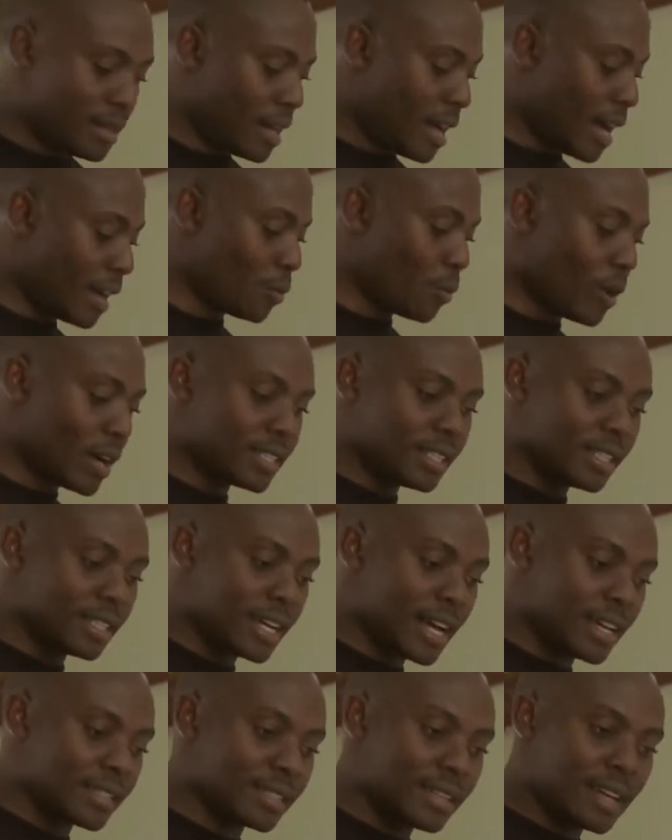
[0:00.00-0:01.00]
And once it
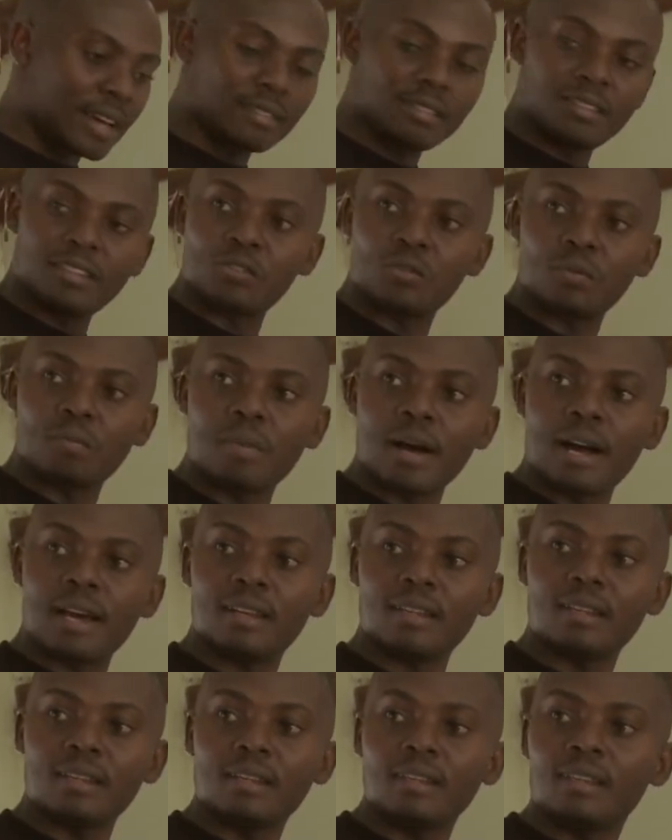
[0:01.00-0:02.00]
has nothing to burn,
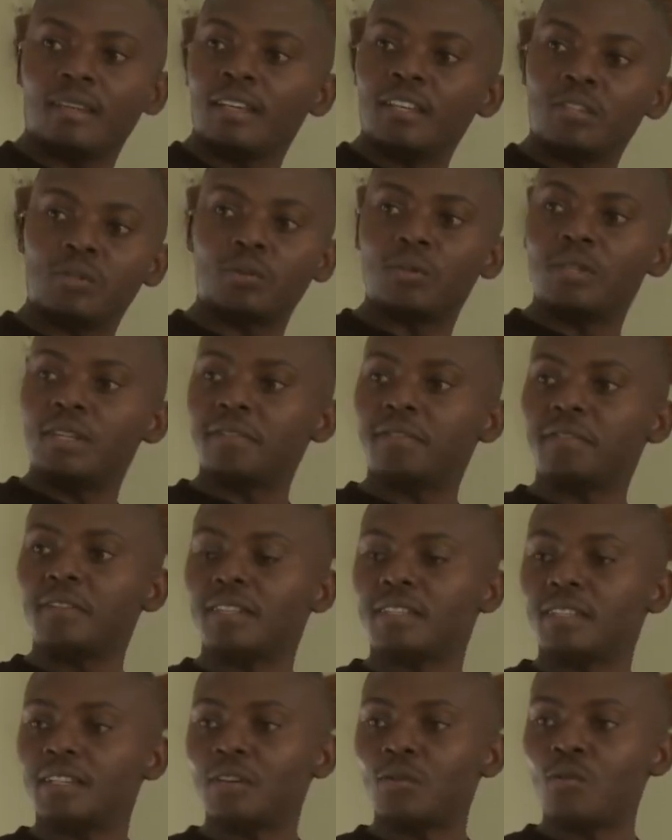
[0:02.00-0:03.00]
it will
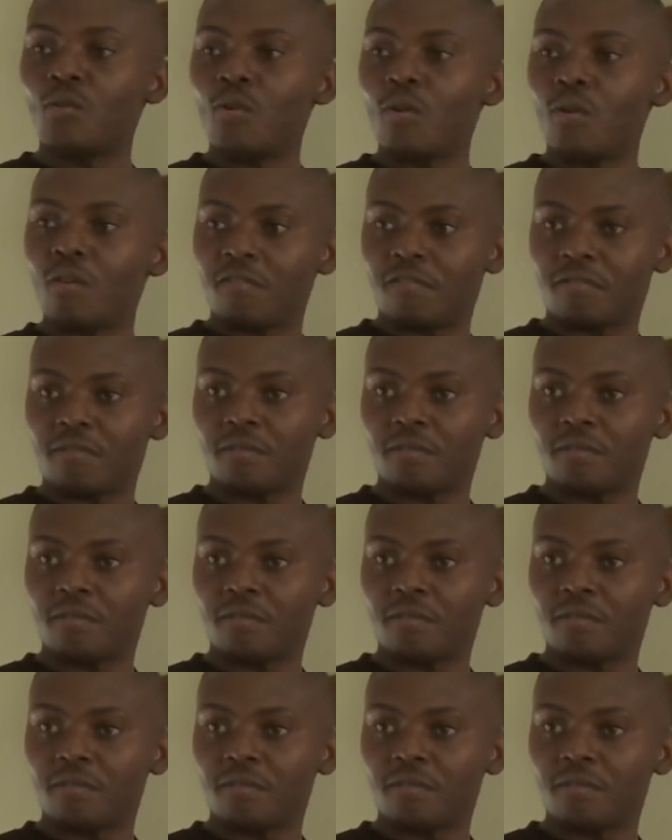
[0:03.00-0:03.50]
definitely go off.